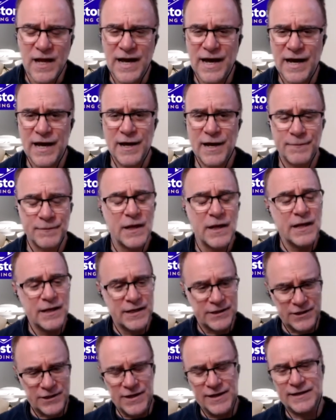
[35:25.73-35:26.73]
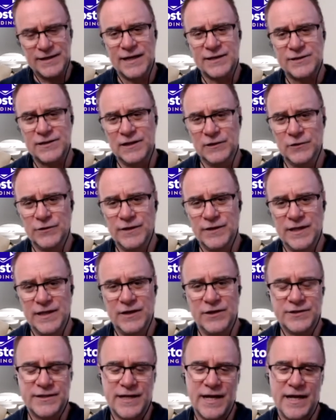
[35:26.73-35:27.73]
Um, so you can actually look in there
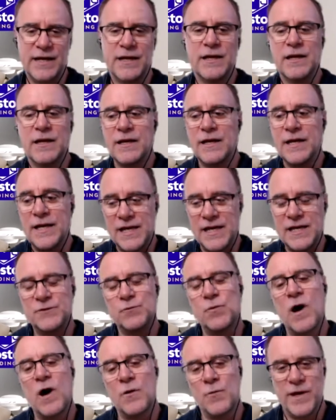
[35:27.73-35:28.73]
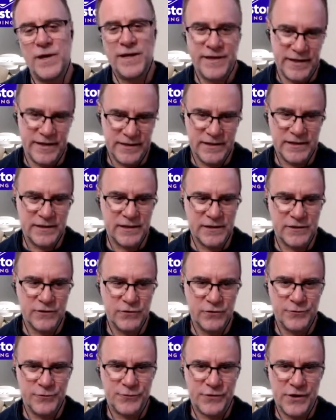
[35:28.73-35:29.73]
and say, here's why we think this is a
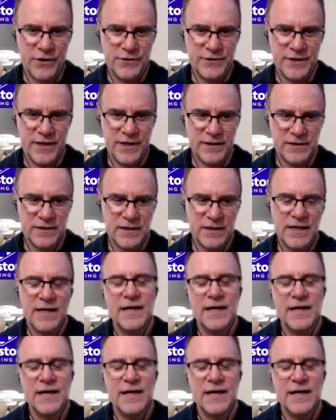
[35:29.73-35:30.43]
good project.